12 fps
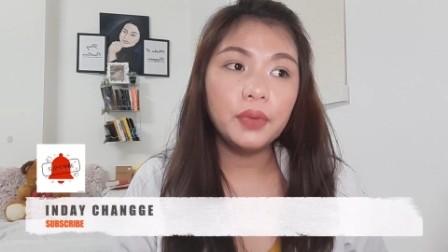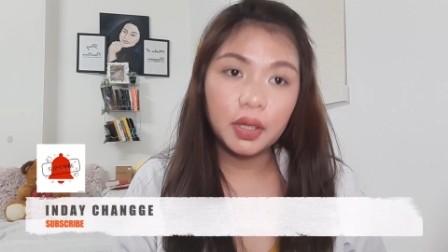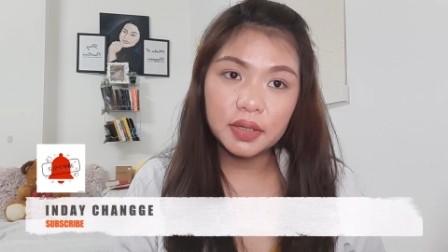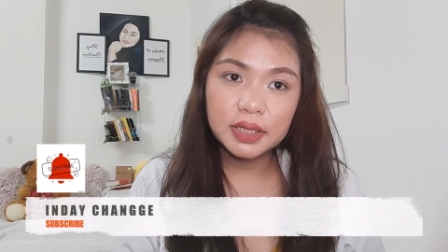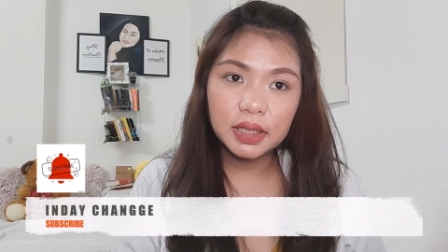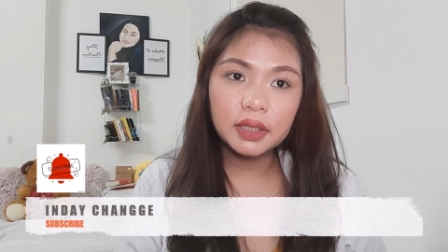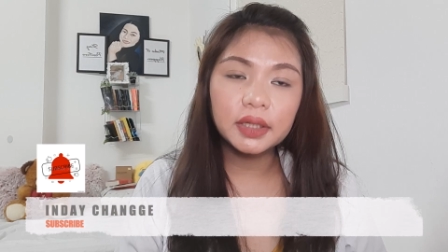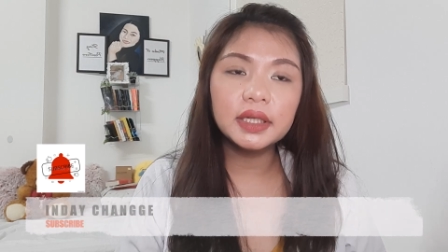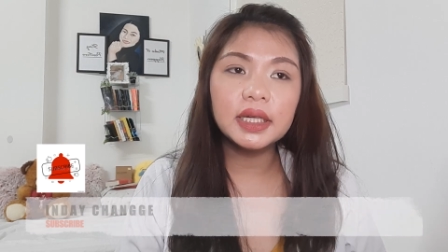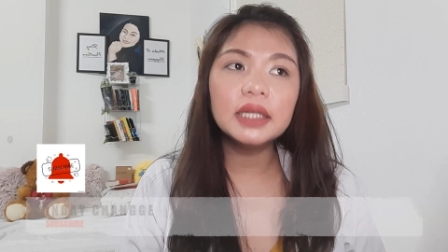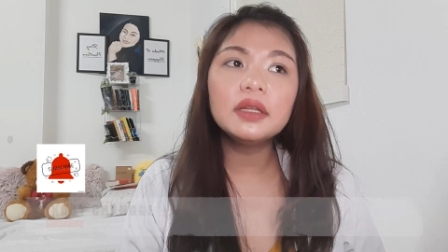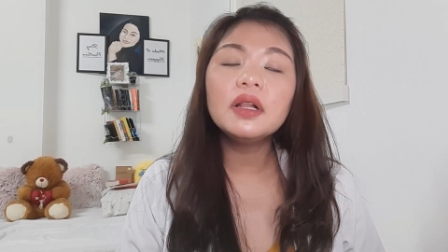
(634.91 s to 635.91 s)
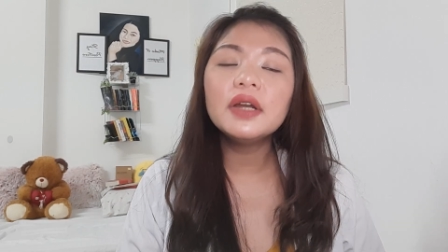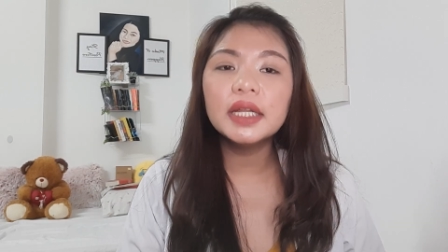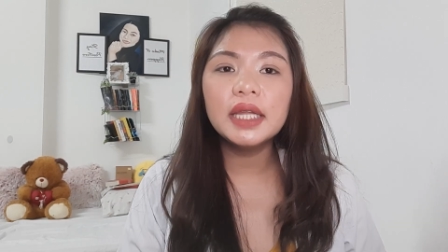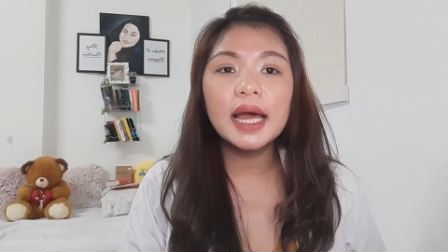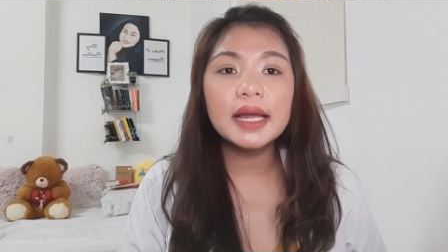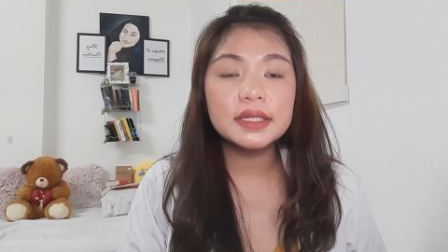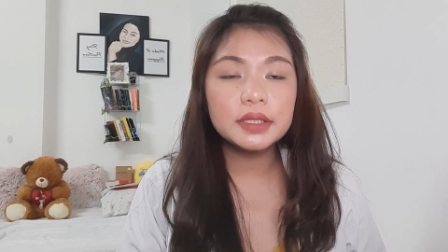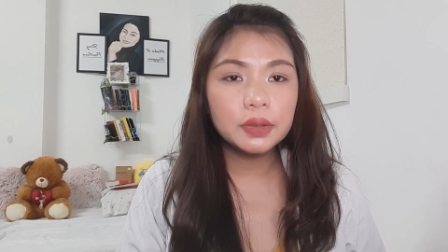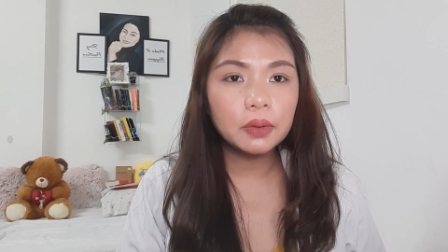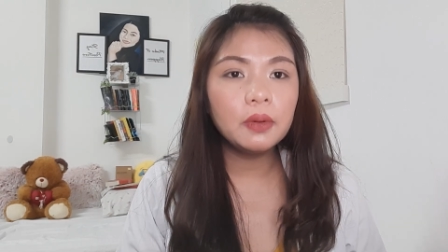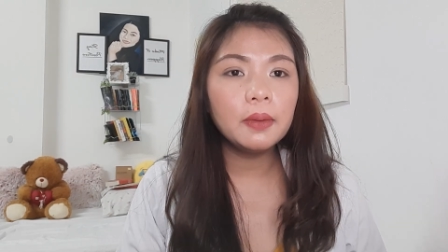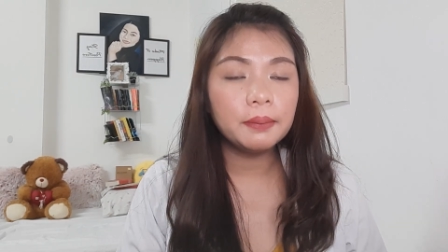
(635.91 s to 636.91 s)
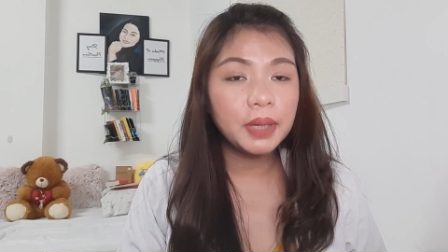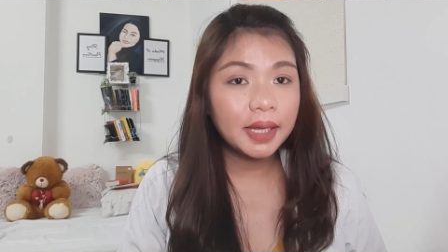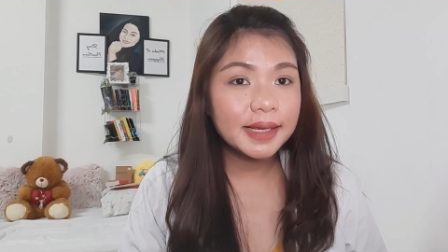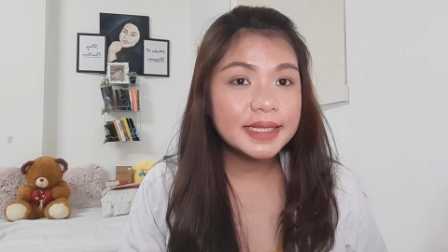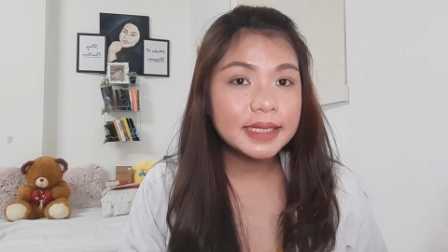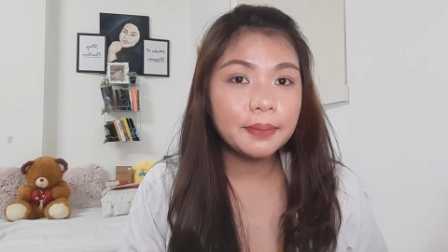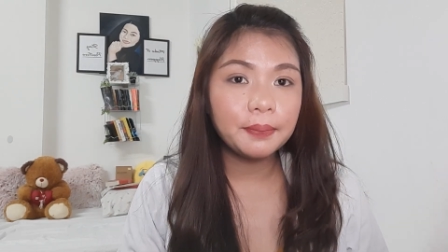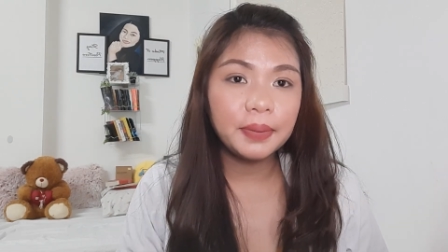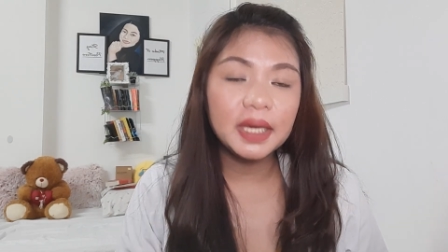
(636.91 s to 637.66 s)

We considered it already as true because the